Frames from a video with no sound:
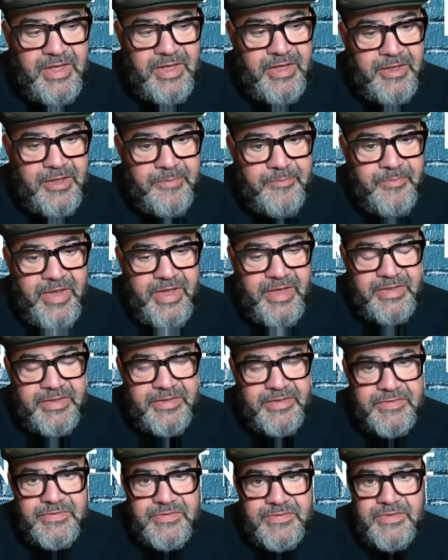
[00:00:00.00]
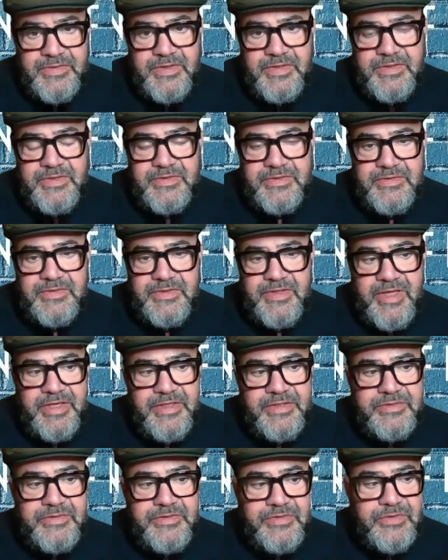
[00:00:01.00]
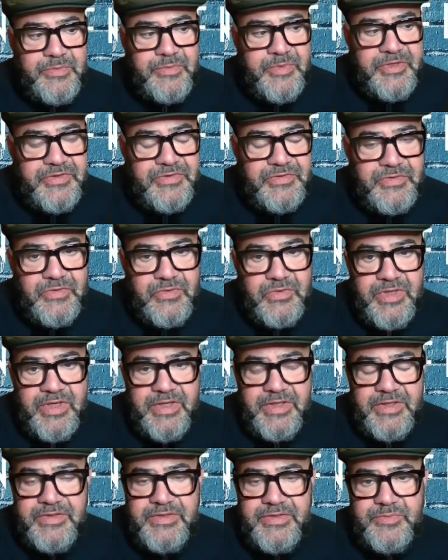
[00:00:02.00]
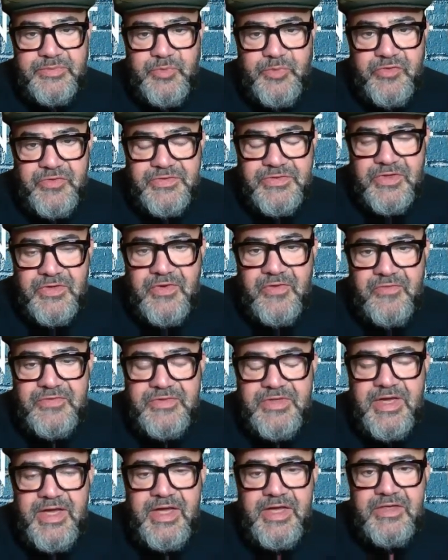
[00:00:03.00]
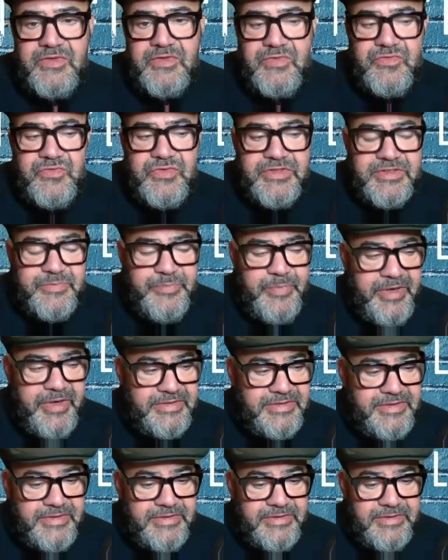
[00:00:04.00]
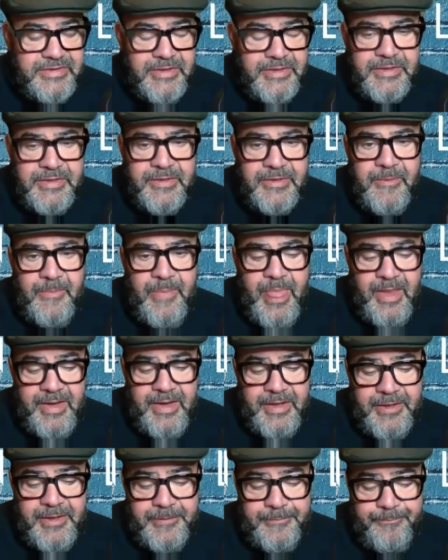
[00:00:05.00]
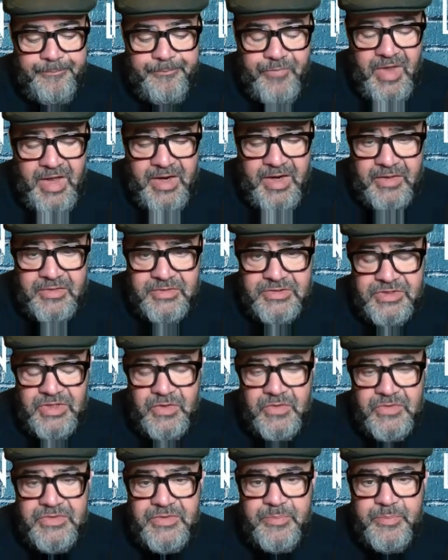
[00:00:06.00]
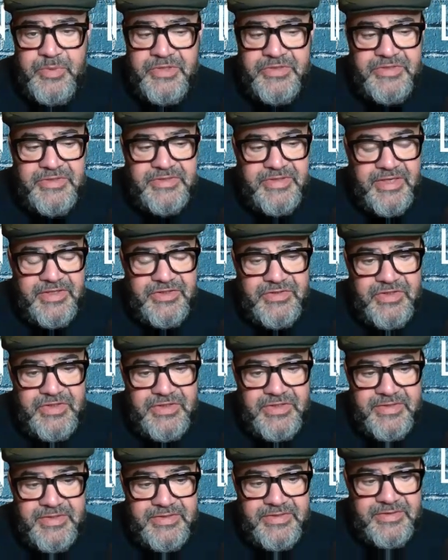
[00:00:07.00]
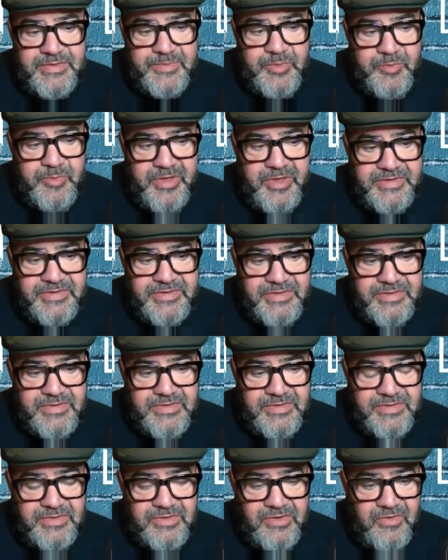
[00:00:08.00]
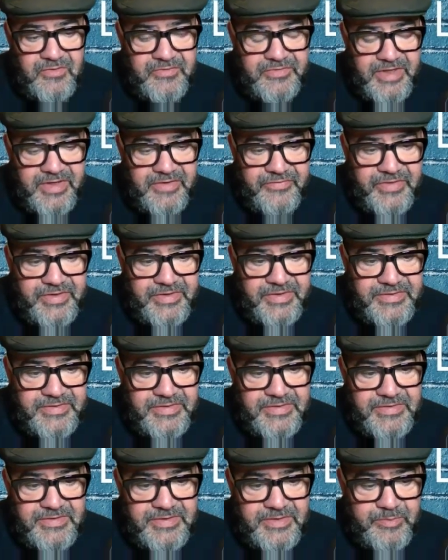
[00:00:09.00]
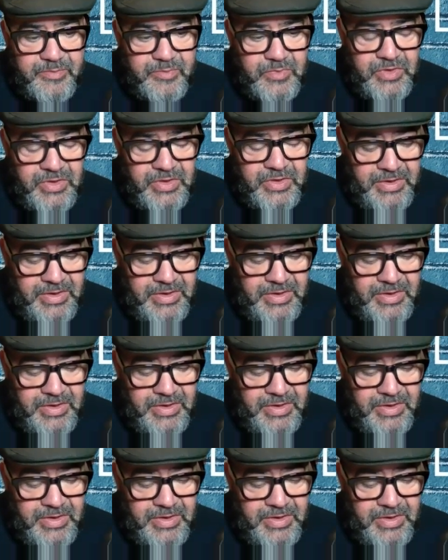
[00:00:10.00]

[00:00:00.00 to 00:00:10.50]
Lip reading: Egg is keen to make sure that is preserved and respected. And I'll show some pictures. Actually, there's some amazing Star of David and some